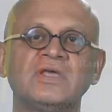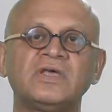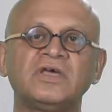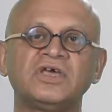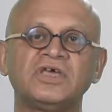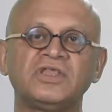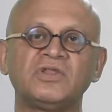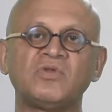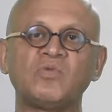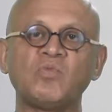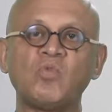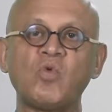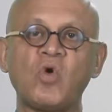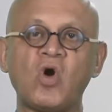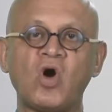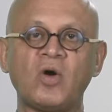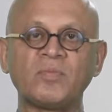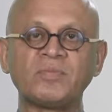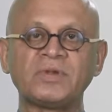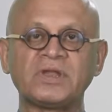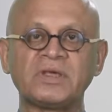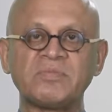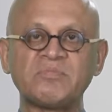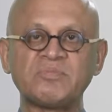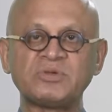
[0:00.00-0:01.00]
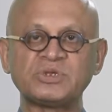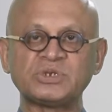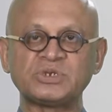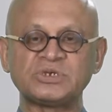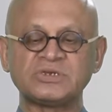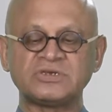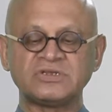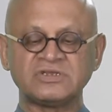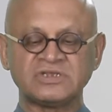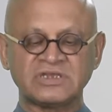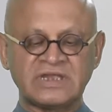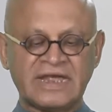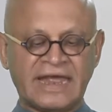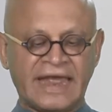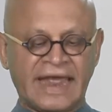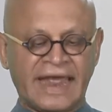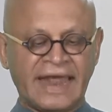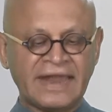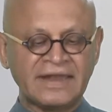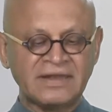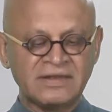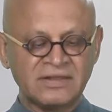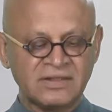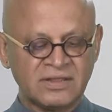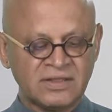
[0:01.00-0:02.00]
in warm temperatures
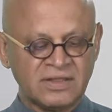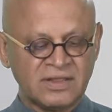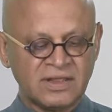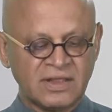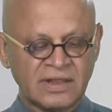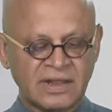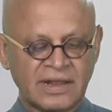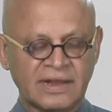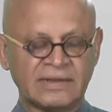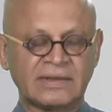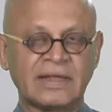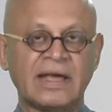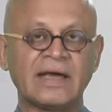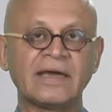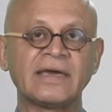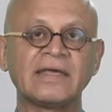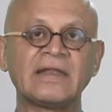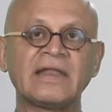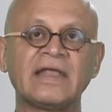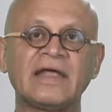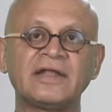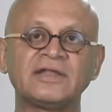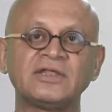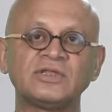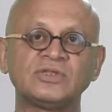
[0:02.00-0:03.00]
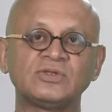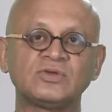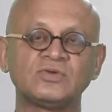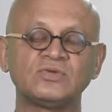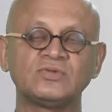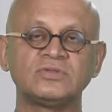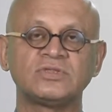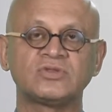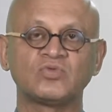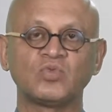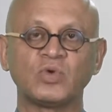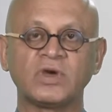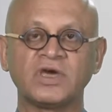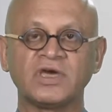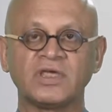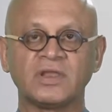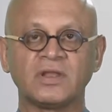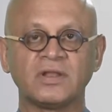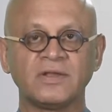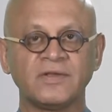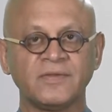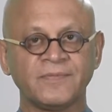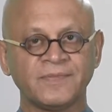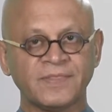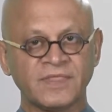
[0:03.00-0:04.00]
and at higher latitudes where
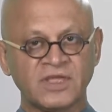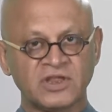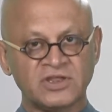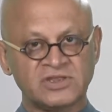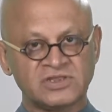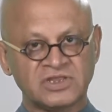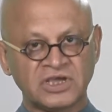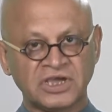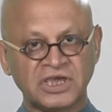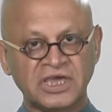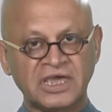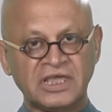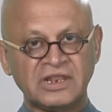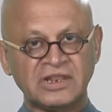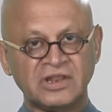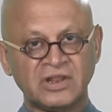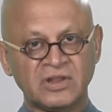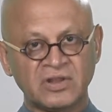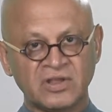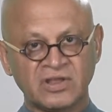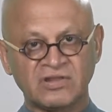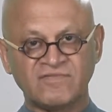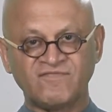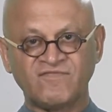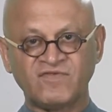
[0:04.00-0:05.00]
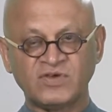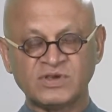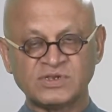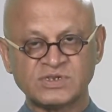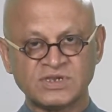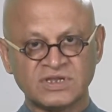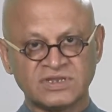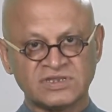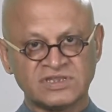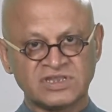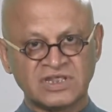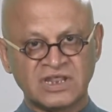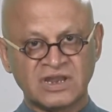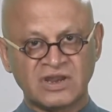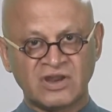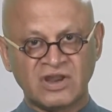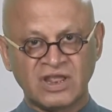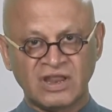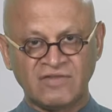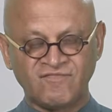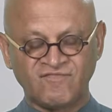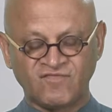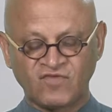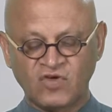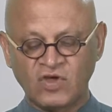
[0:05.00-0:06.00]
there is again convergence and
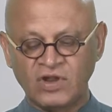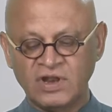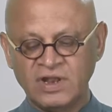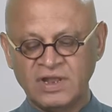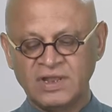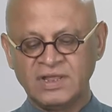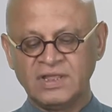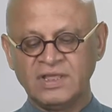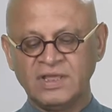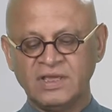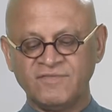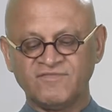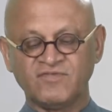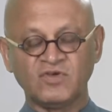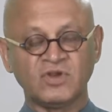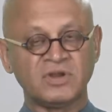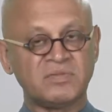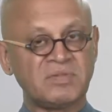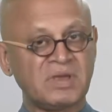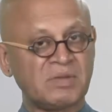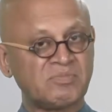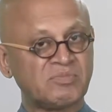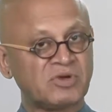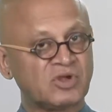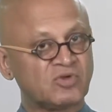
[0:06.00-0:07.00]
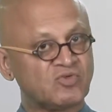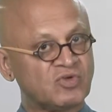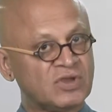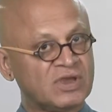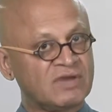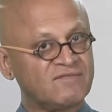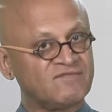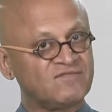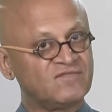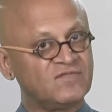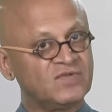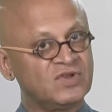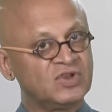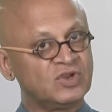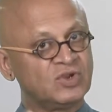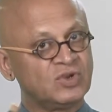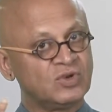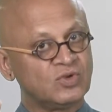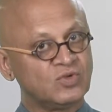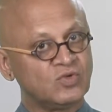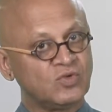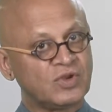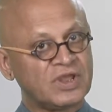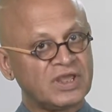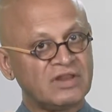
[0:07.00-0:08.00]
rainfall. If you remember, we have
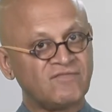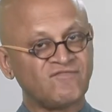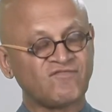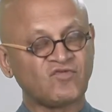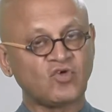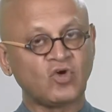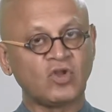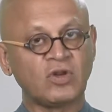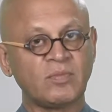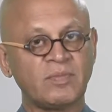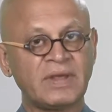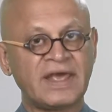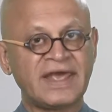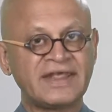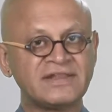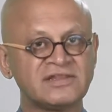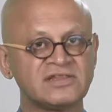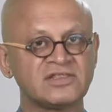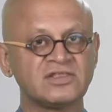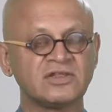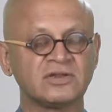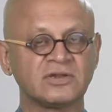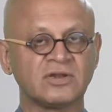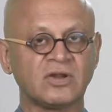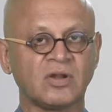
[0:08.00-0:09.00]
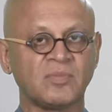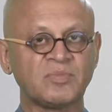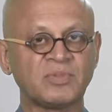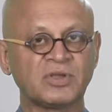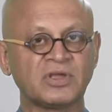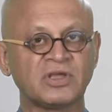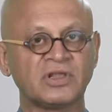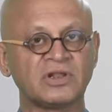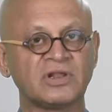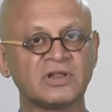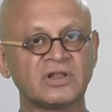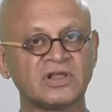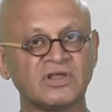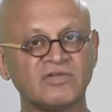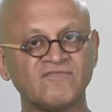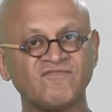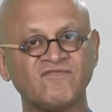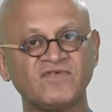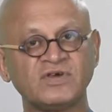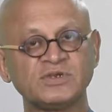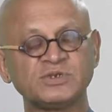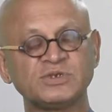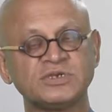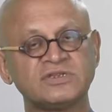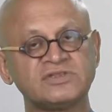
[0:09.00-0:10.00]
two rainfall bands, the tropical
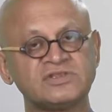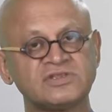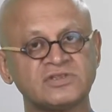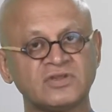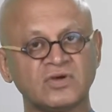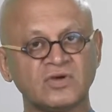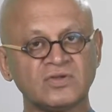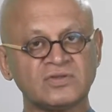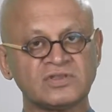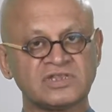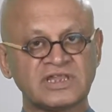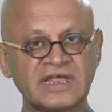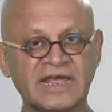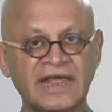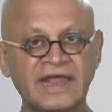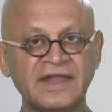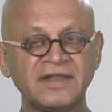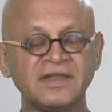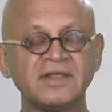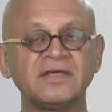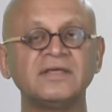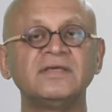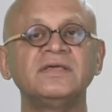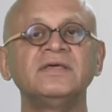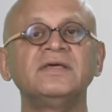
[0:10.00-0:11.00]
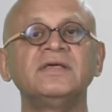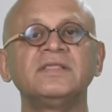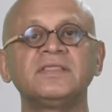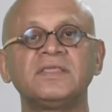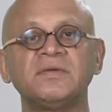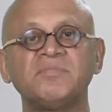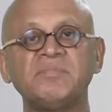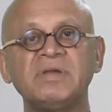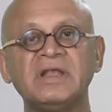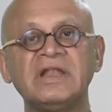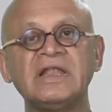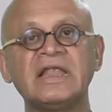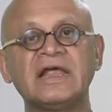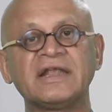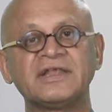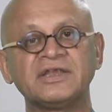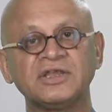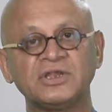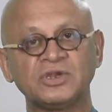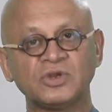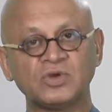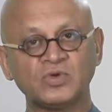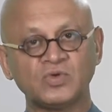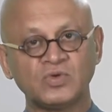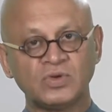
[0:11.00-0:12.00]
convergence zones and the mid
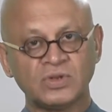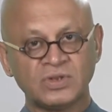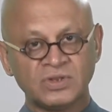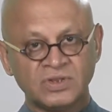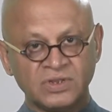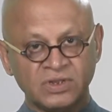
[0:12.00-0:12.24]
latitude